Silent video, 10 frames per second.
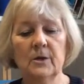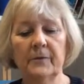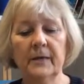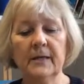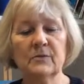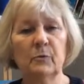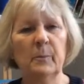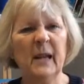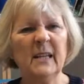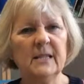so I think it's for
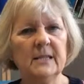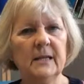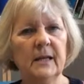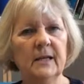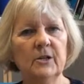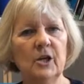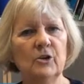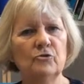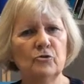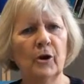blending and,
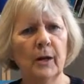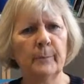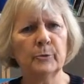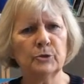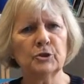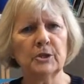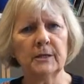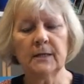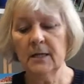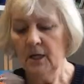and dry
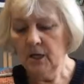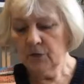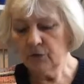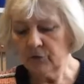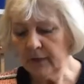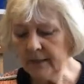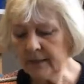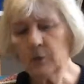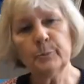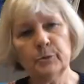brushing. So
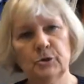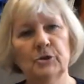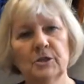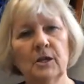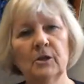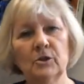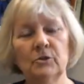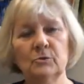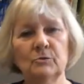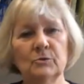these are the brushes I
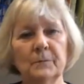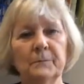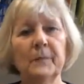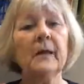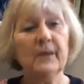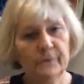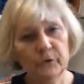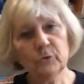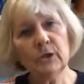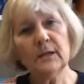use.
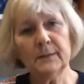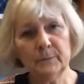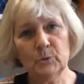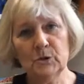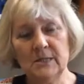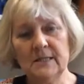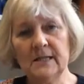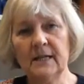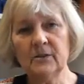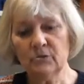If you'd like more
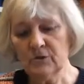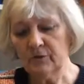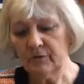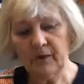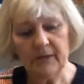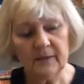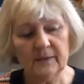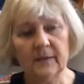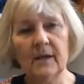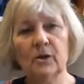details of
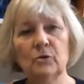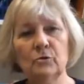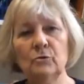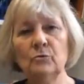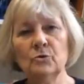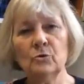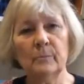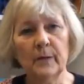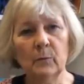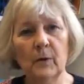anything I use
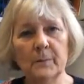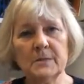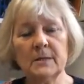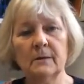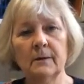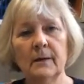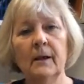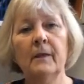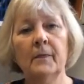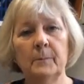or my website,
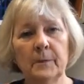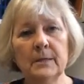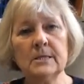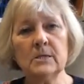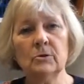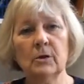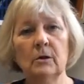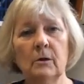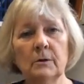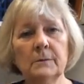then please look
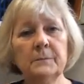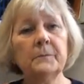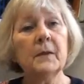on